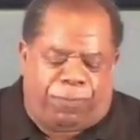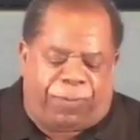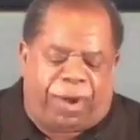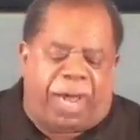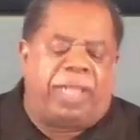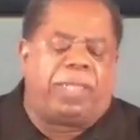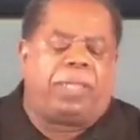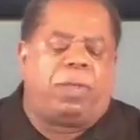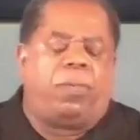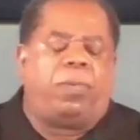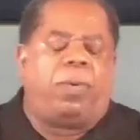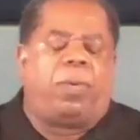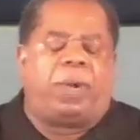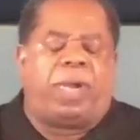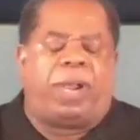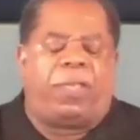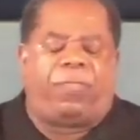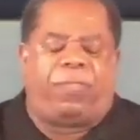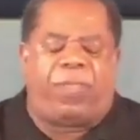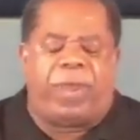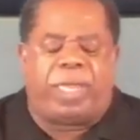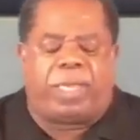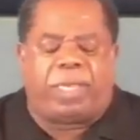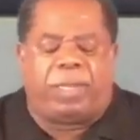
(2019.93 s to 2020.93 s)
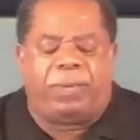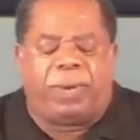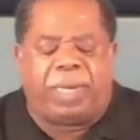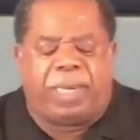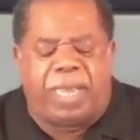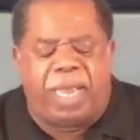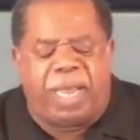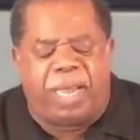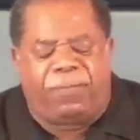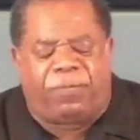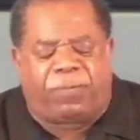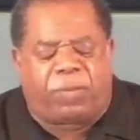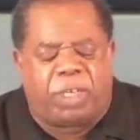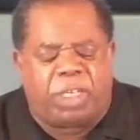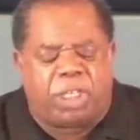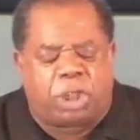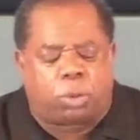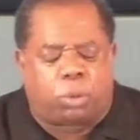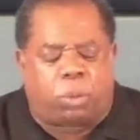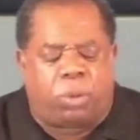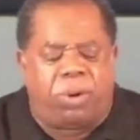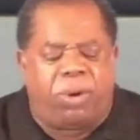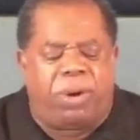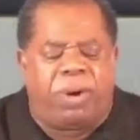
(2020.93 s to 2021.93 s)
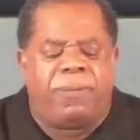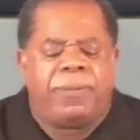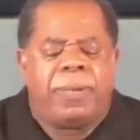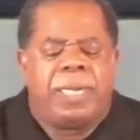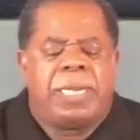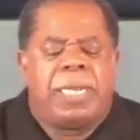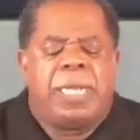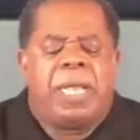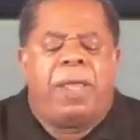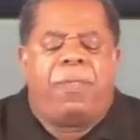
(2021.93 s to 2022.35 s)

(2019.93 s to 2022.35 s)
Father, we want to thank you again for this word.